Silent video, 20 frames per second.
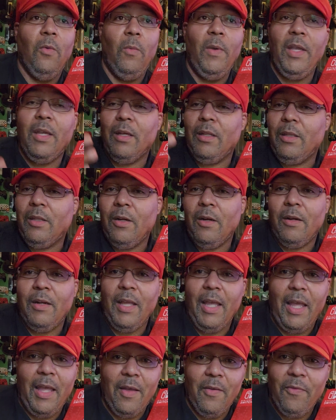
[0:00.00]
We could learn
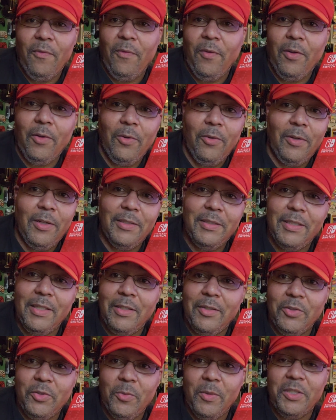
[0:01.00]
to have fun on
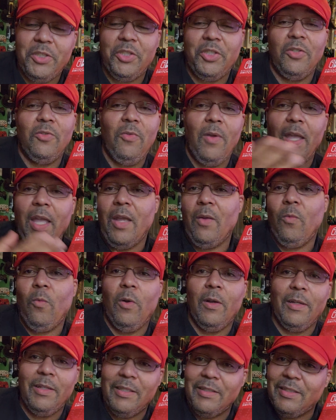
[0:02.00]
Nintendo Switch 2 and
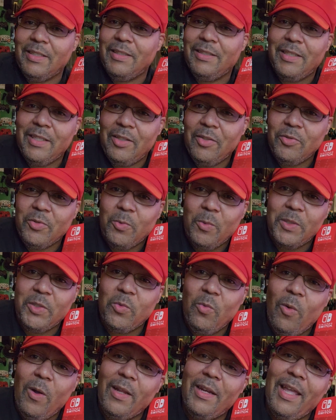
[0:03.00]
1, because Nintendo
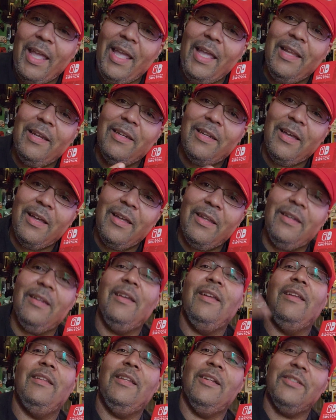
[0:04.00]
Switch 1 ain't done.
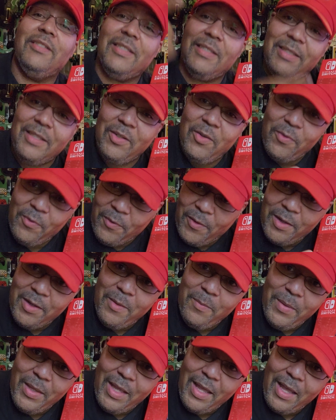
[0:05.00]
There's still fun
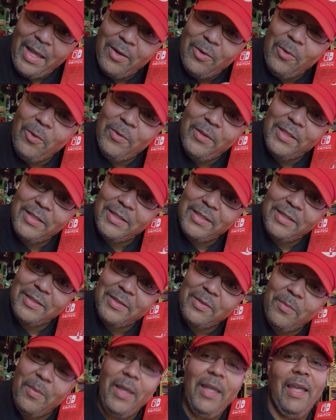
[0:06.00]
to be had on this
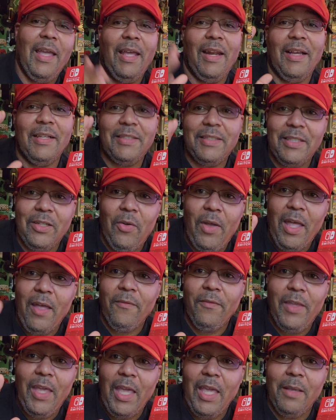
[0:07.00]
system. And I still
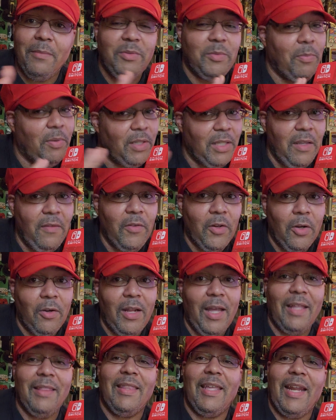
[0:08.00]
have games, believe it or
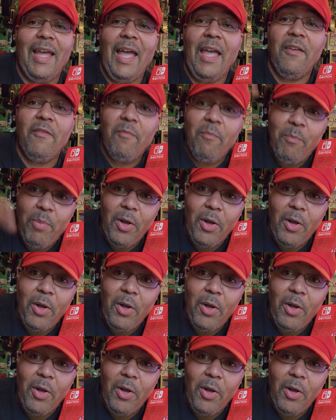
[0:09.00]
not, that I have